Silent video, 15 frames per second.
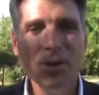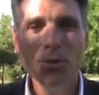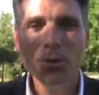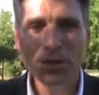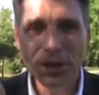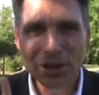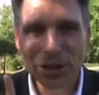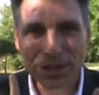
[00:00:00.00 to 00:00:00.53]

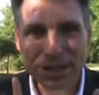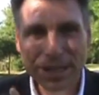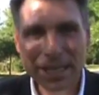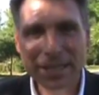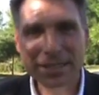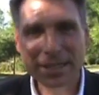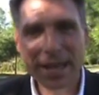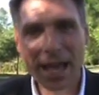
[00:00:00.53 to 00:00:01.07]
With a good
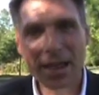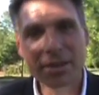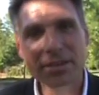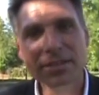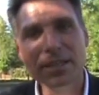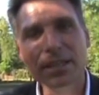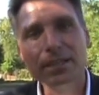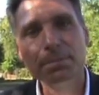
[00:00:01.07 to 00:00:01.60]
needs
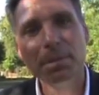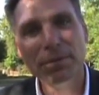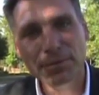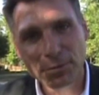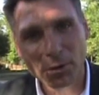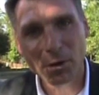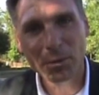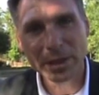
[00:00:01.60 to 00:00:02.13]
analysis
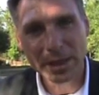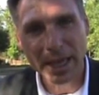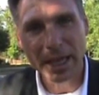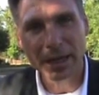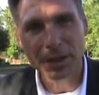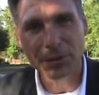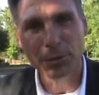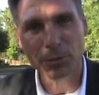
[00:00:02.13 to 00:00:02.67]
before we
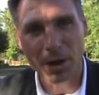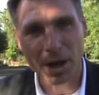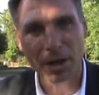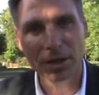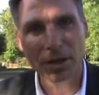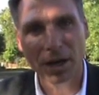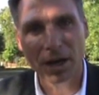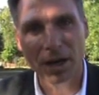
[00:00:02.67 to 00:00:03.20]
land on the wrong
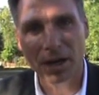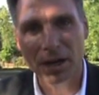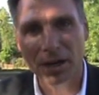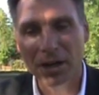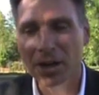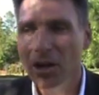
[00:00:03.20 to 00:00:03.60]
car,